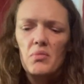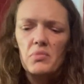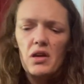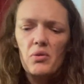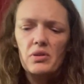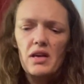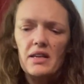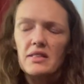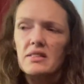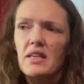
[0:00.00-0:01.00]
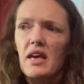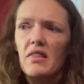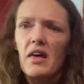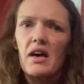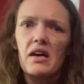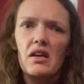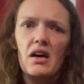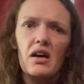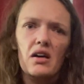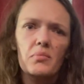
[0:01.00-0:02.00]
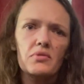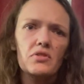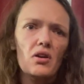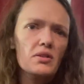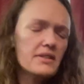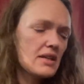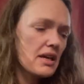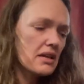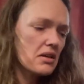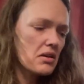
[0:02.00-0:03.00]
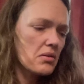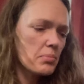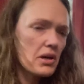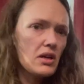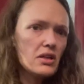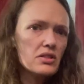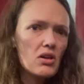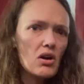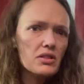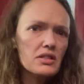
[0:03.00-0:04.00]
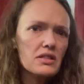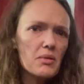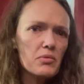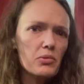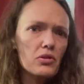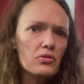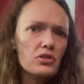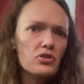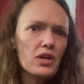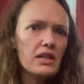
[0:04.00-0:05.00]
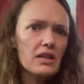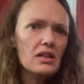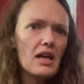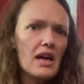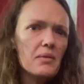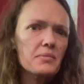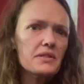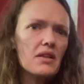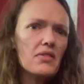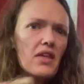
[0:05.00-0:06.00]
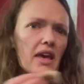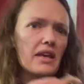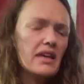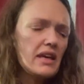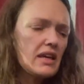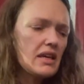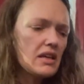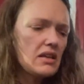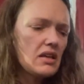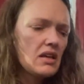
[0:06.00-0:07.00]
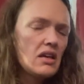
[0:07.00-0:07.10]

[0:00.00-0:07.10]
But I would like to say that dogs like pugs are susceptible to trachea collapse. They can,